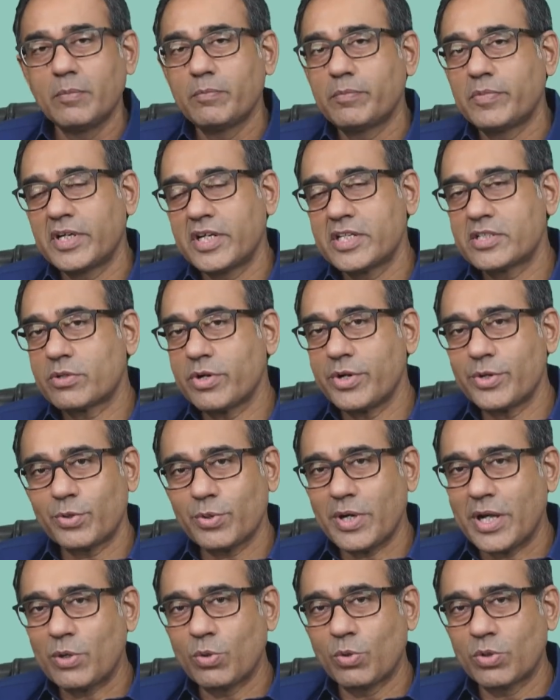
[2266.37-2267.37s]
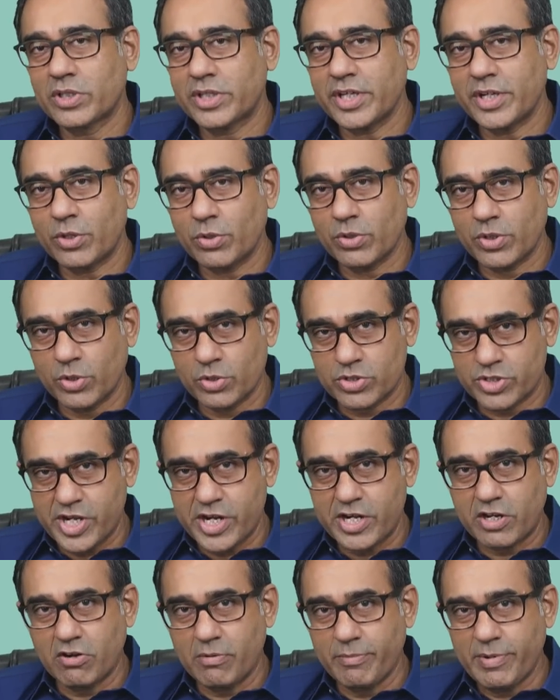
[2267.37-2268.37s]
But it's going to. I don't think the
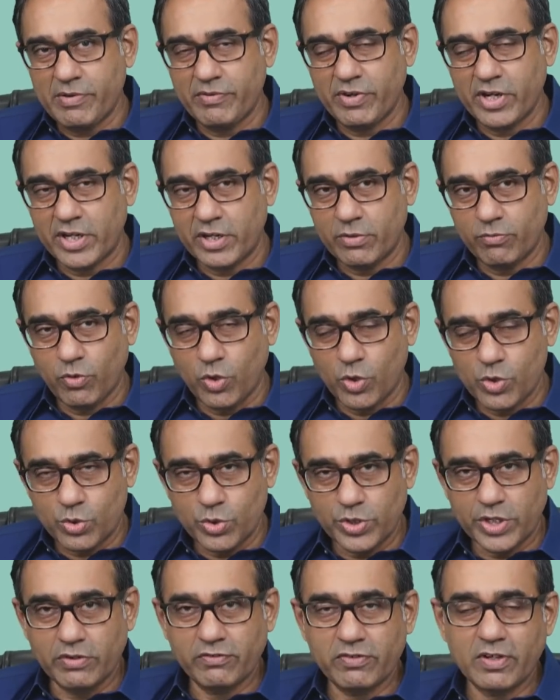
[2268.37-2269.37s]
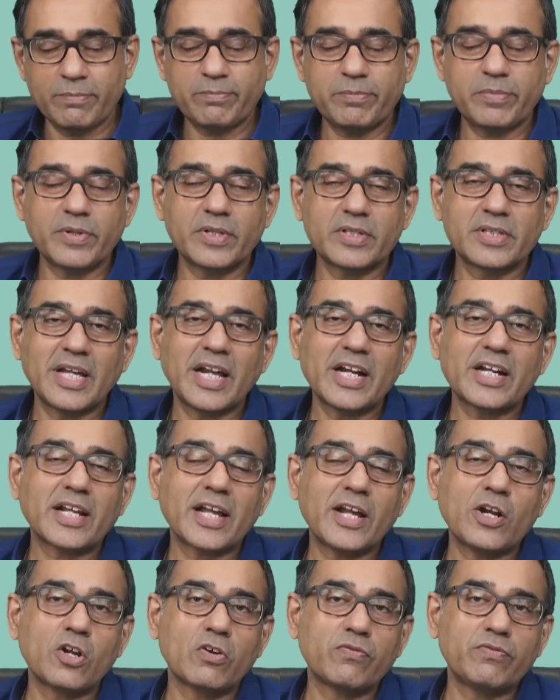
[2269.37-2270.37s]
state government will want to give up that
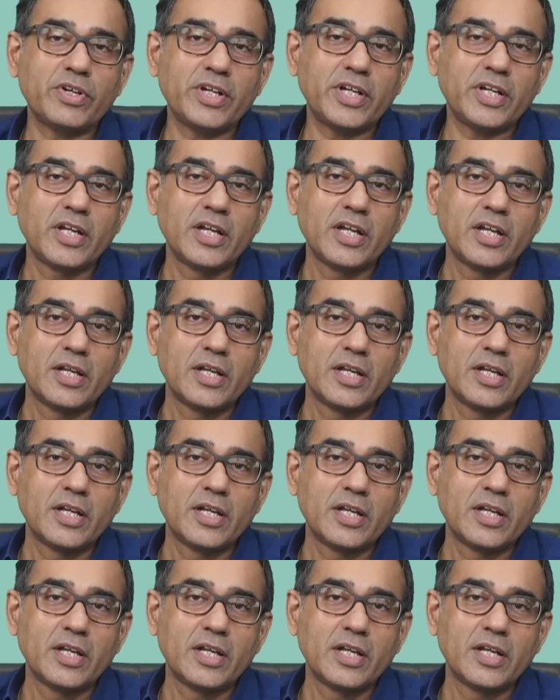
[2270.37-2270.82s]
kind of a